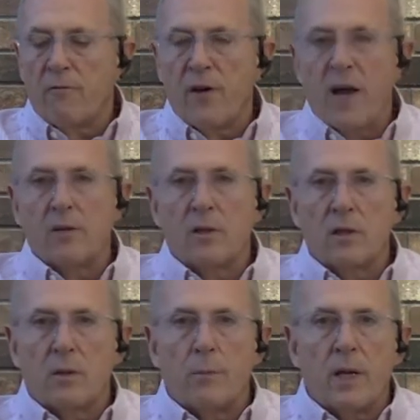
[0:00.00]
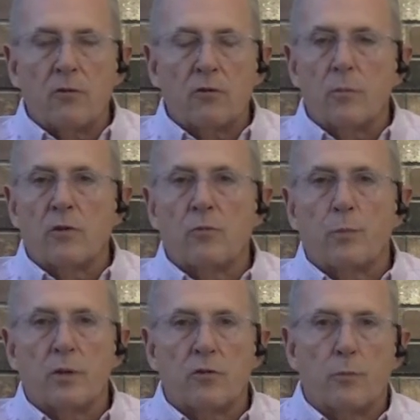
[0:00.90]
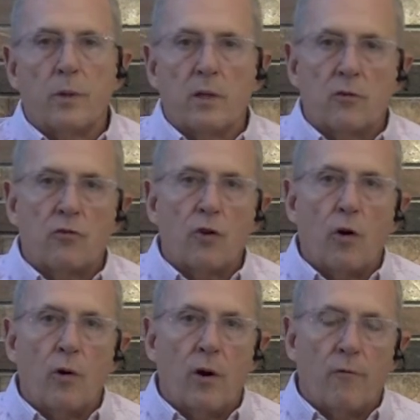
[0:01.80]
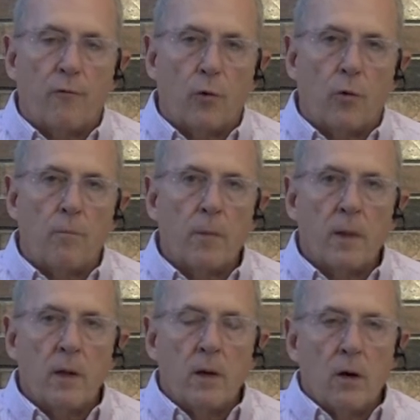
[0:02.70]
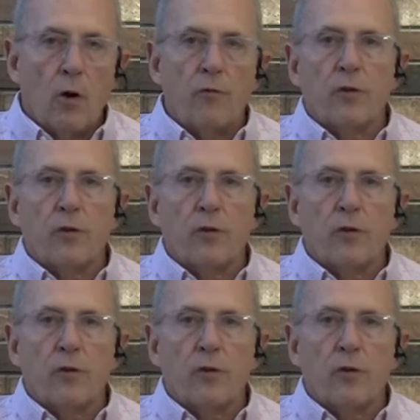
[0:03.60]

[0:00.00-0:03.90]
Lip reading: found that the pendulum has just been so helpful over